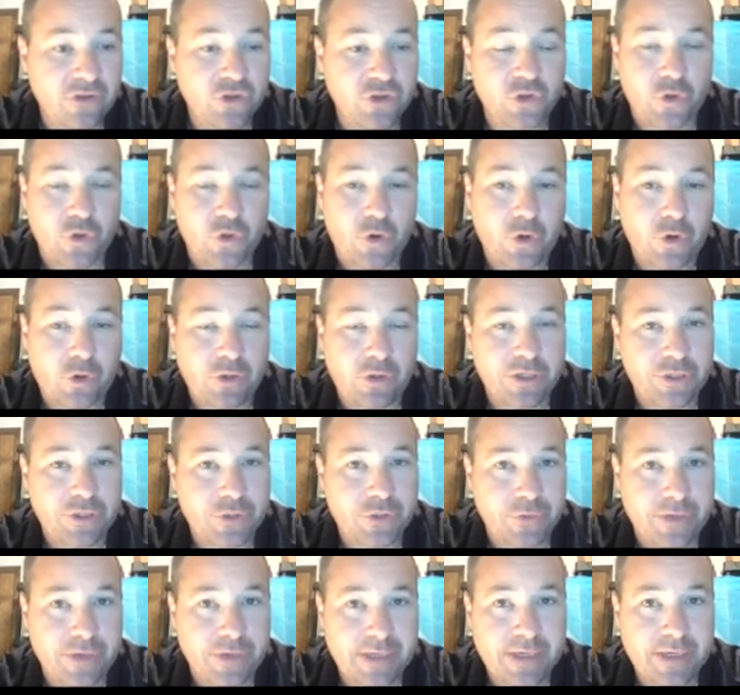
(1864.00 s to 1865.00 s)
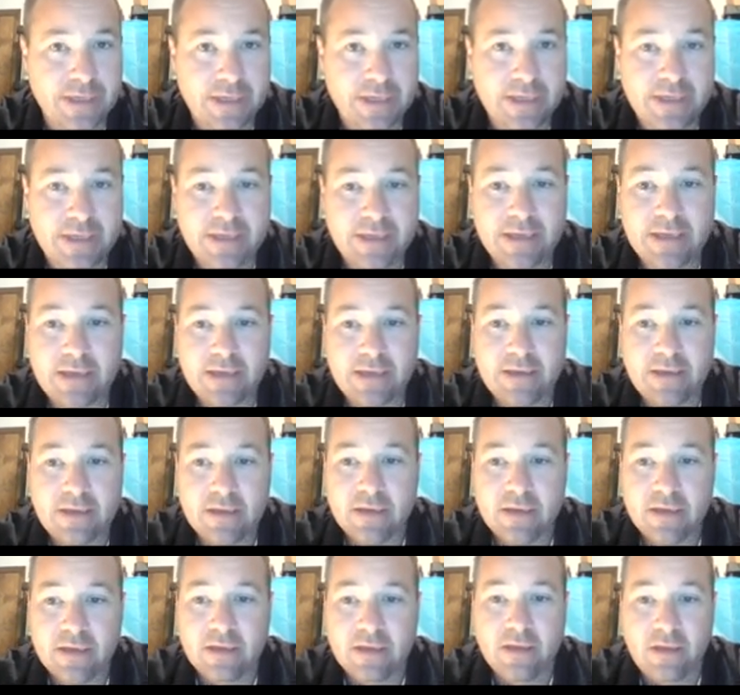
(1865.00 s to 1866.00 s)
the journal entry.
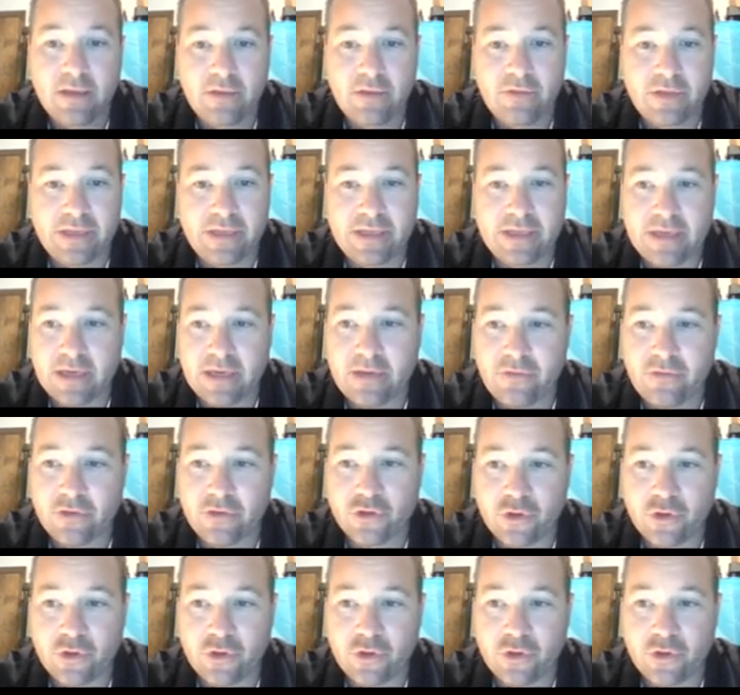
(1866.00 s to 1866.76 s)
The